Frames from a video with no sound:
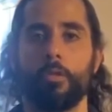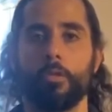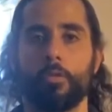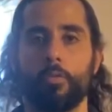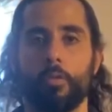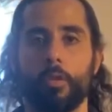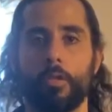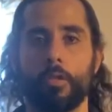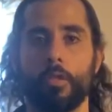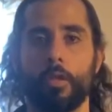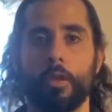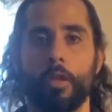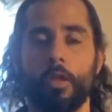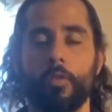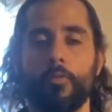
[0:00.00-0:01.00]
Tracing
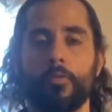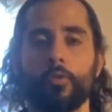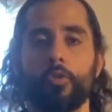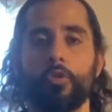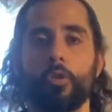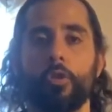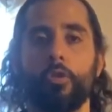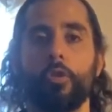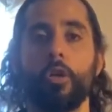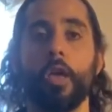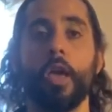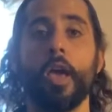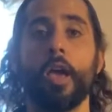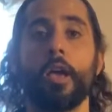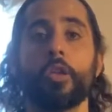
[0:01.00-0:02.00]
that nice full circle
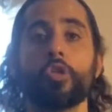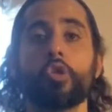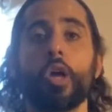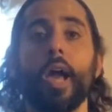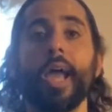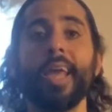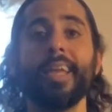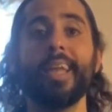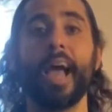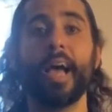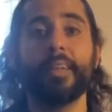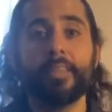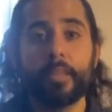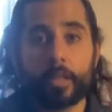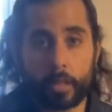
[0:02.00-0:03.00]
and trying
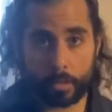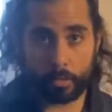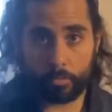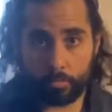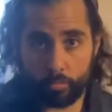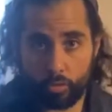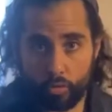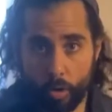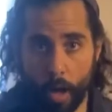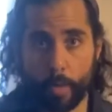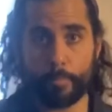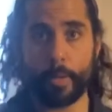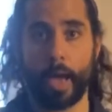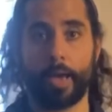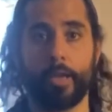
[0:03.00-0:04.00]
not to drop
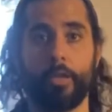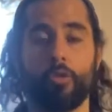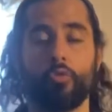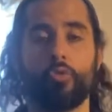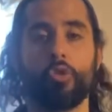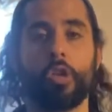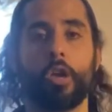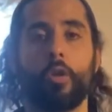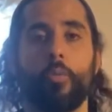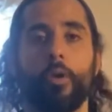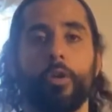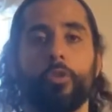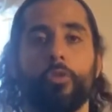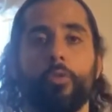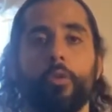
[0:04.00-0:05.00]
back in your chair while
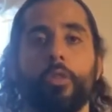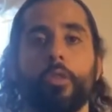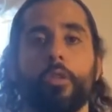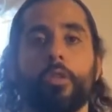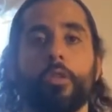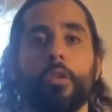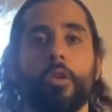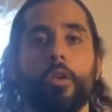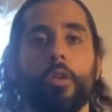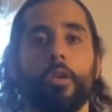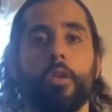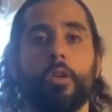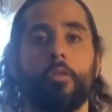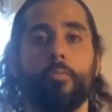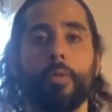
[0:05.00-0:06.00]
you're doing this.
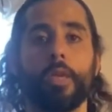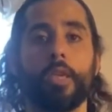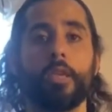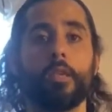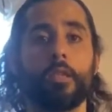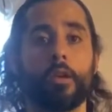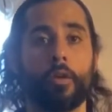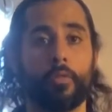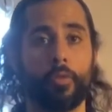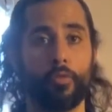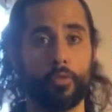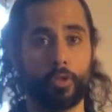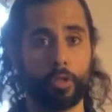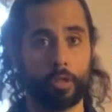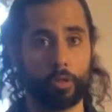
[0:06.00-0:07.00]
It'll be easier if the
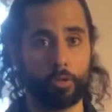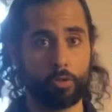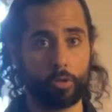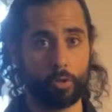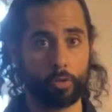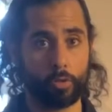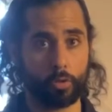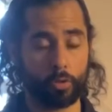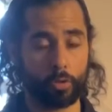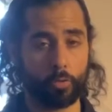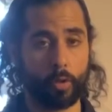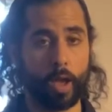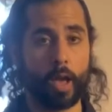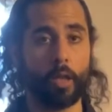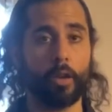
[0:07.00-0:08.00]
foot's a little closer to the
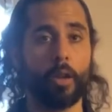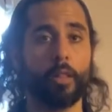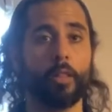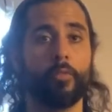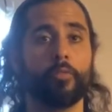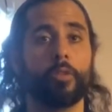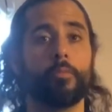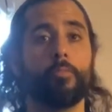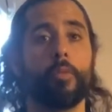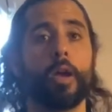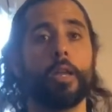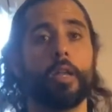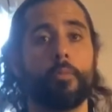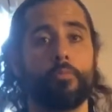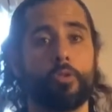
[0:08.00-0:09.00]
ground. I lifted
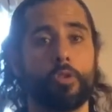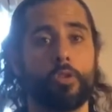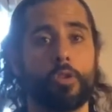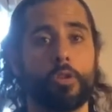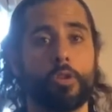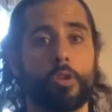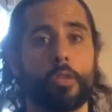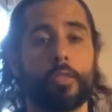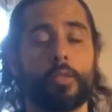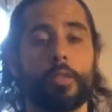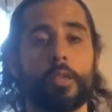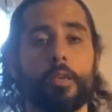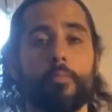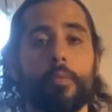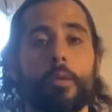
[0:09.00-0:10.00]
mine up just so you could
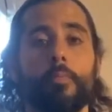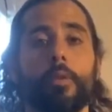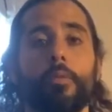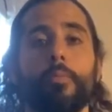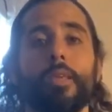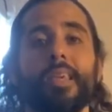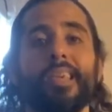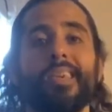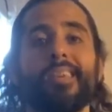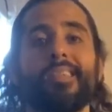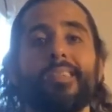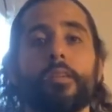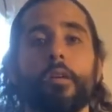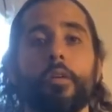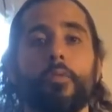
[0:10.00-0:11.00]
see me, but it'll be
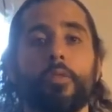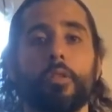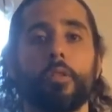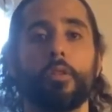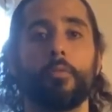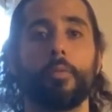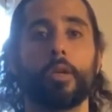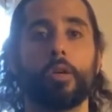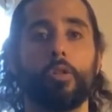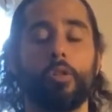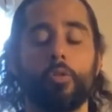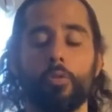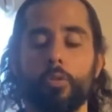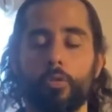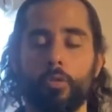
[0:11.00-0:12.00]
easier if it's a little bit
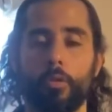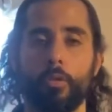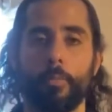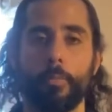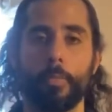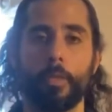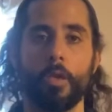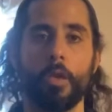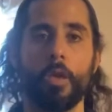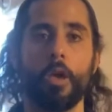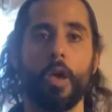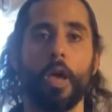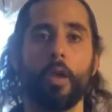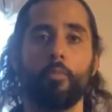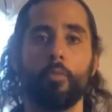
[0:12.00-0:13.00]
closer.
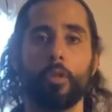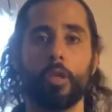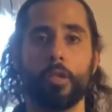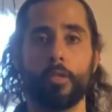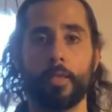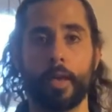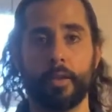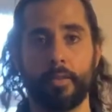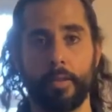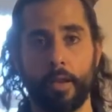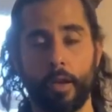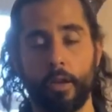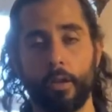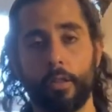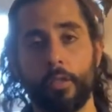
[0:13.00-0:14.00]
And release that
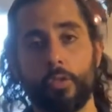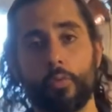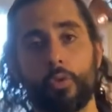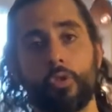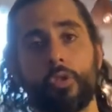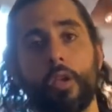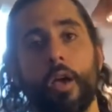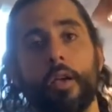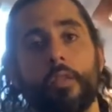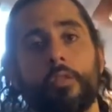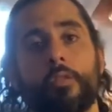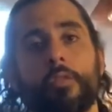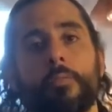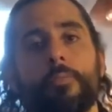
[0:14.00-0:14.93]
down, and we'll switch sides.